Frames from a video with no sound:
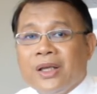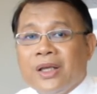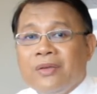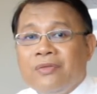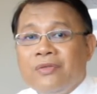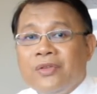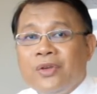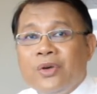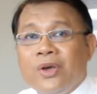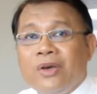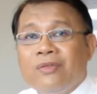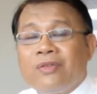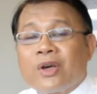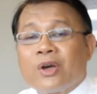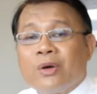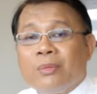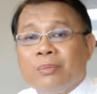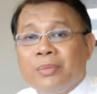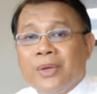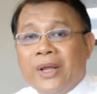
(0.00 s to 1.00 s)
If you have a
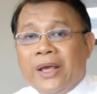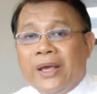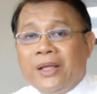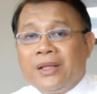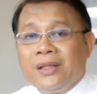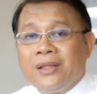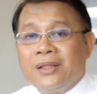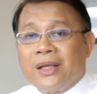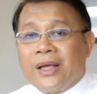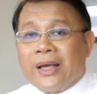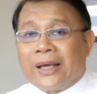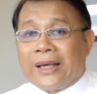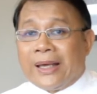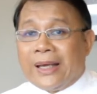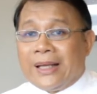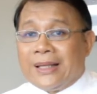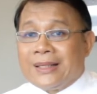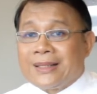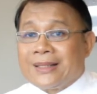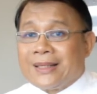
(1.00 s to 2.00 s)
complaint
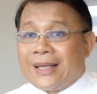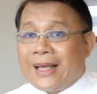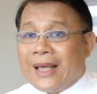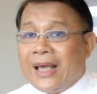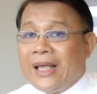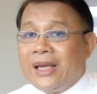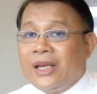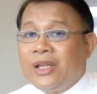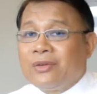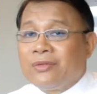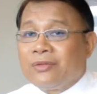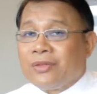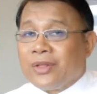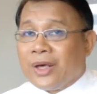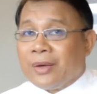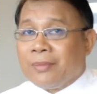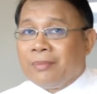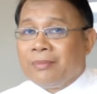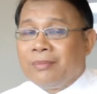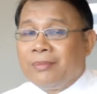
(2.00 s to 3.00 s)
against any of
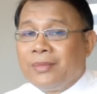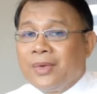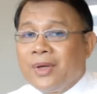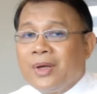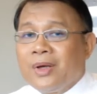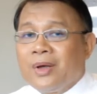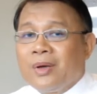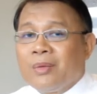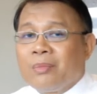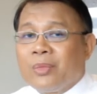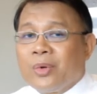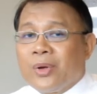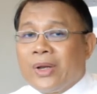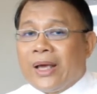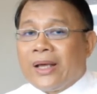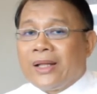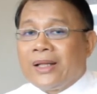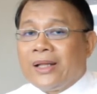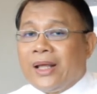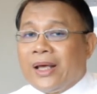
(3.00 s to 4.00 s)
them,
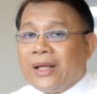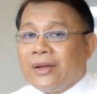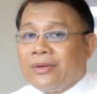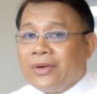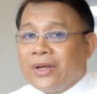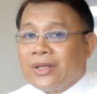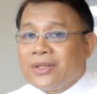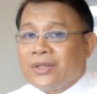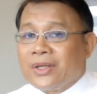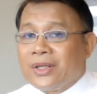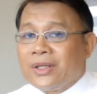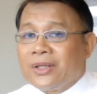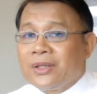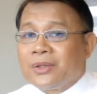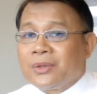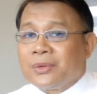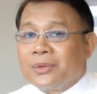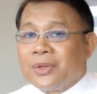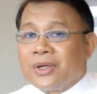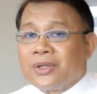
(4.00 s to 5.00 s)
politely address
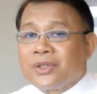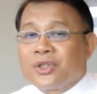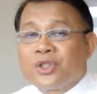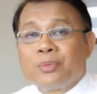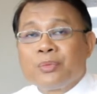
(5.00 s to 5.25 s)
it to their